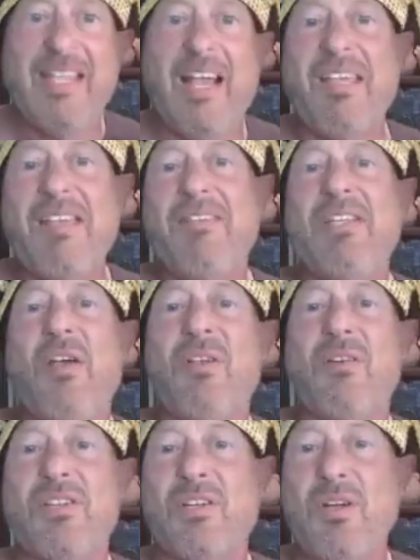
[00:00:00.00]
Now, even though
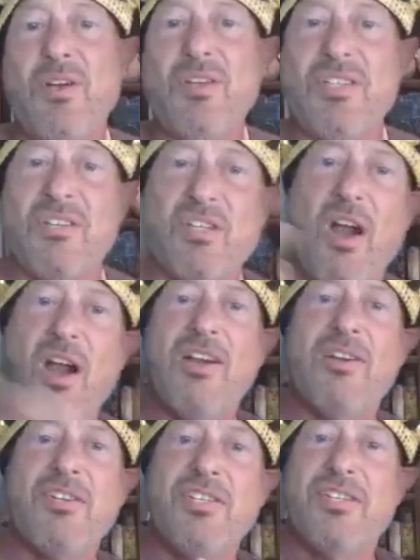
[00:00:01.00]
there's a curse and
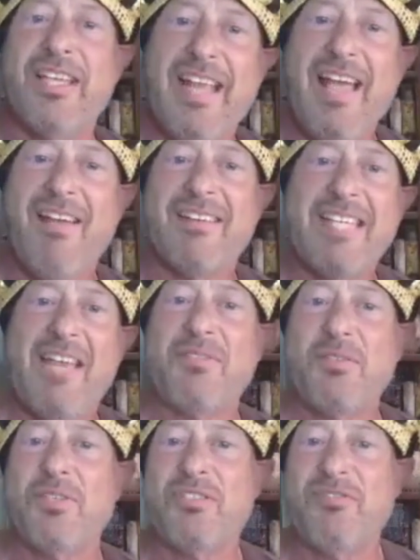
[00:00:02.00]
Carter took it out and gave
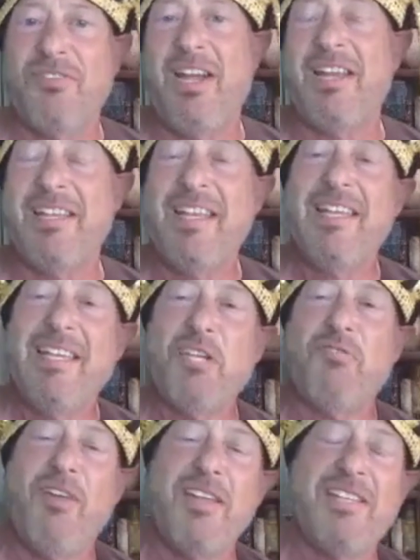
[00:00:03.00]
it to his friend,
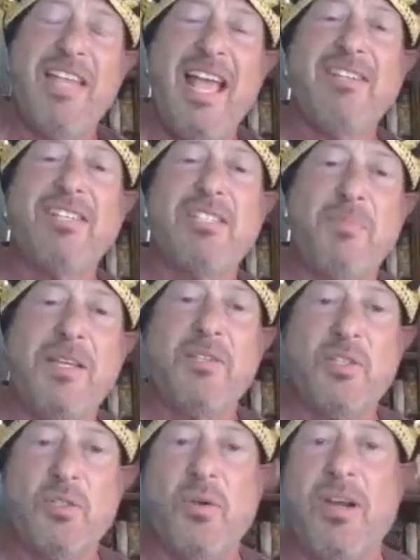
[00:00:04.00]
his friend's house is being
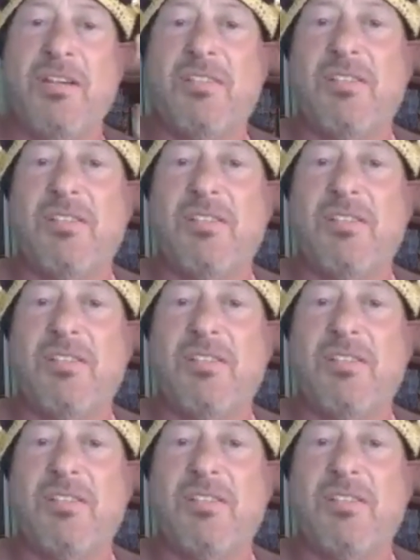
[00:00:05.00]
destroyed.